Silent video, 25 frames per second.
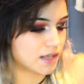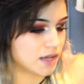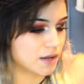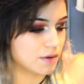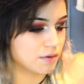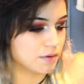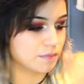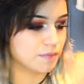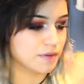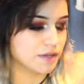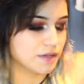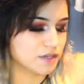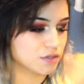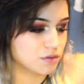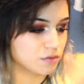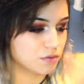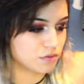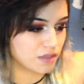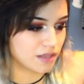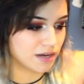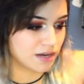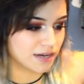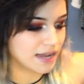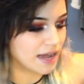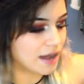it would be too
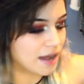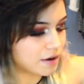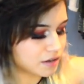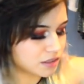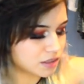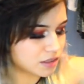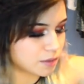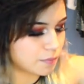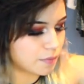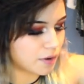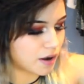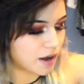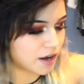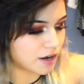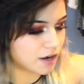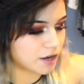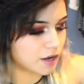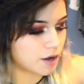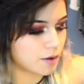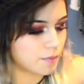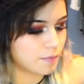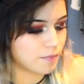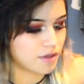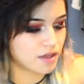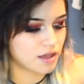thinned out at the
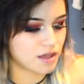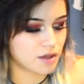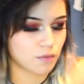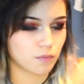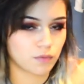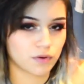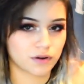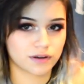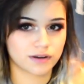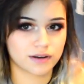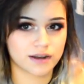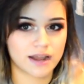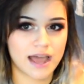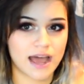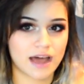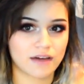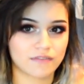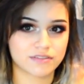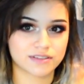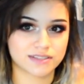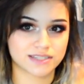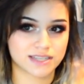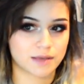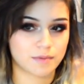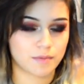bottom it wouldn't
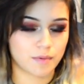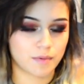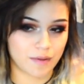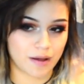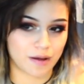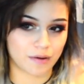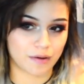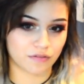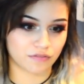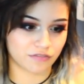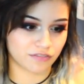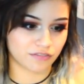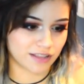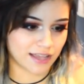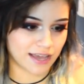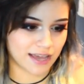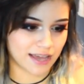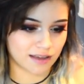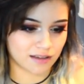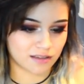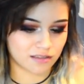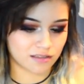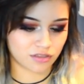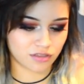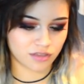have the same amount of
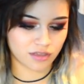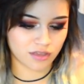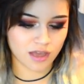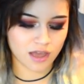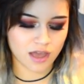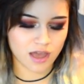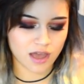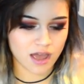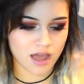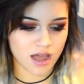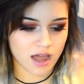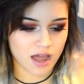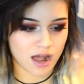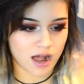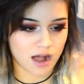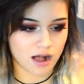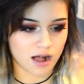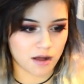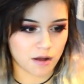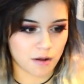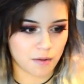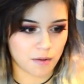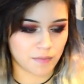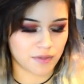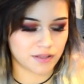length
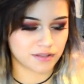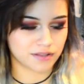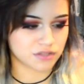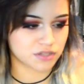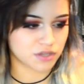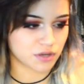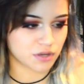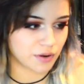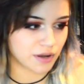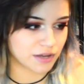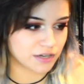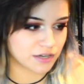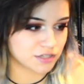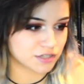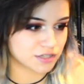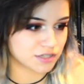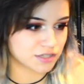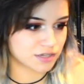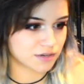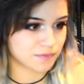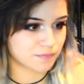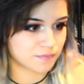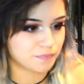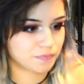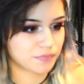um, and so I
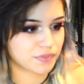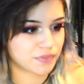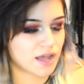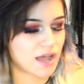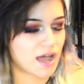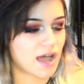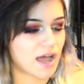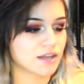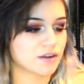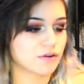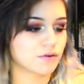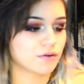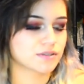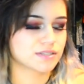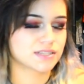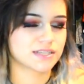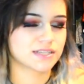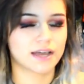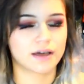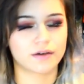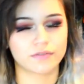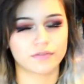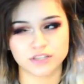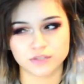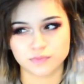just I don't
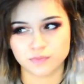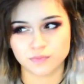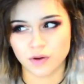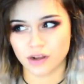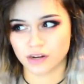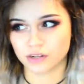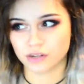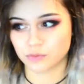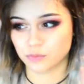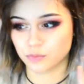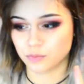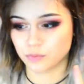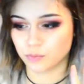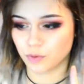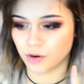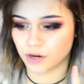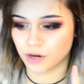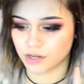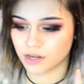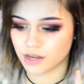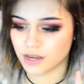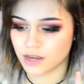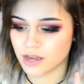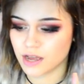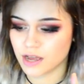see how this product would
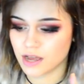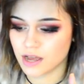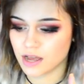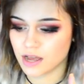work